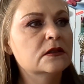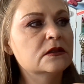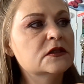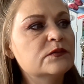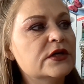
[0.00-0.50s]

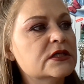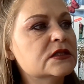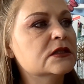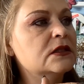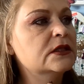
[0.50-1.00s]
This brush
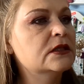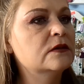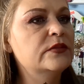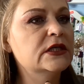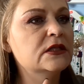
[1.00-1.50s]
is a little
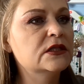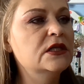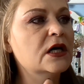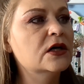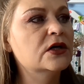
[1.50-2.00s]
bit
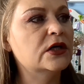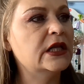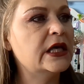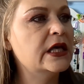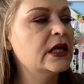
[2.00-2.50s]

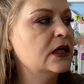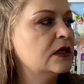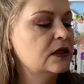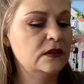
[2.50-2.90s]
dirty,